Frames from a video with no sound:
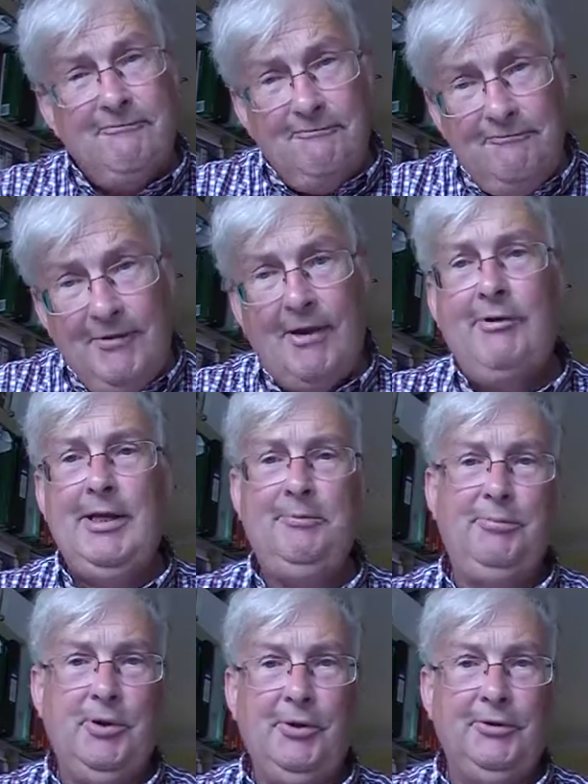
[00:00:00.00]
very
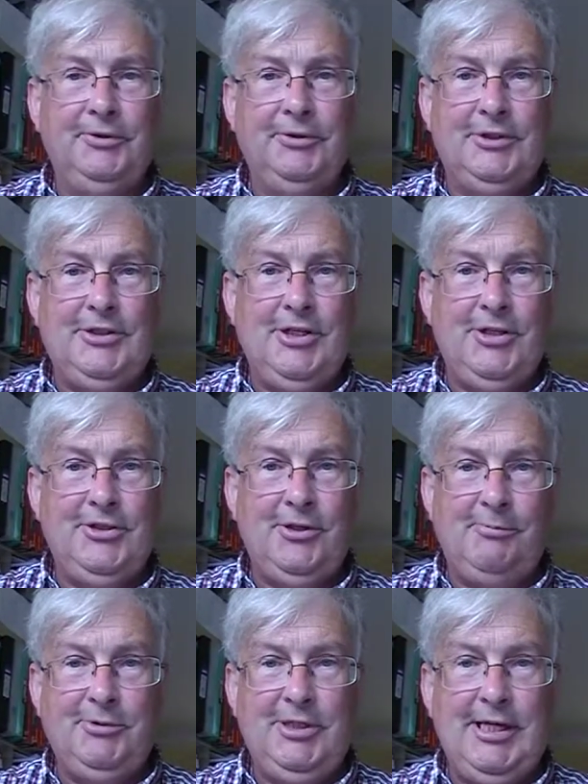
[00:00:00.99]
important
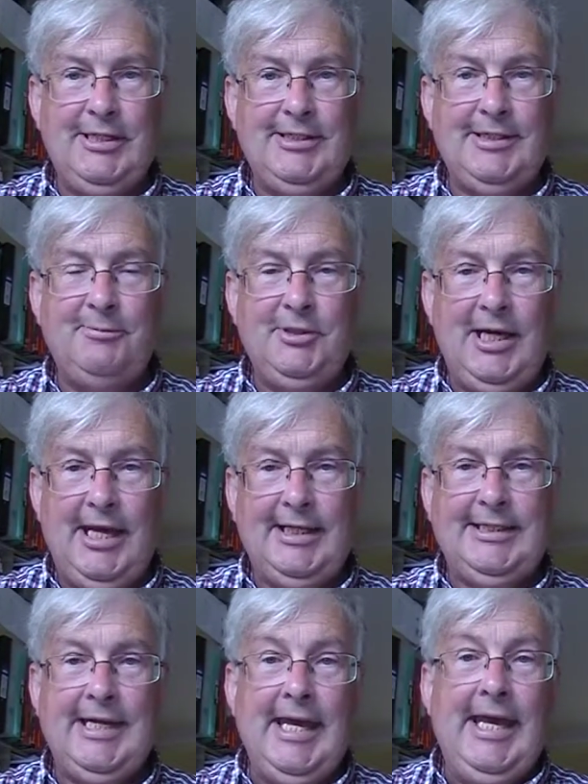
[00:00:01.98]

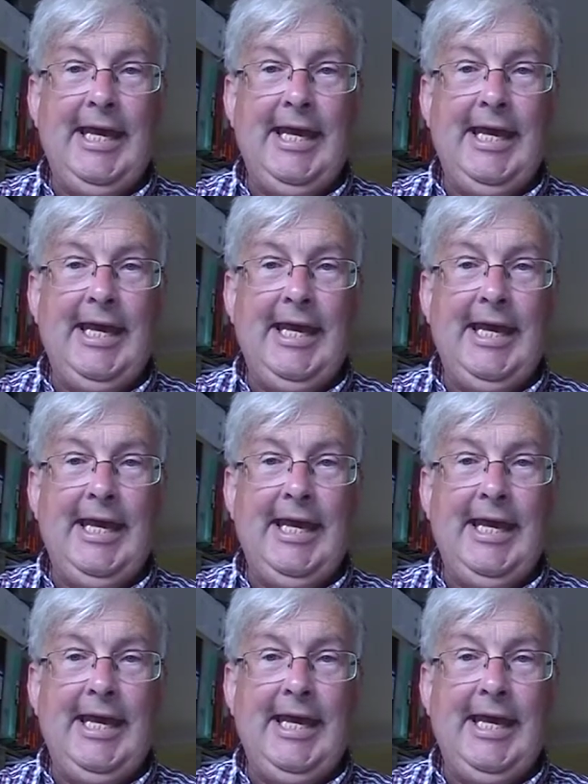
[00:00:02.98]
subject.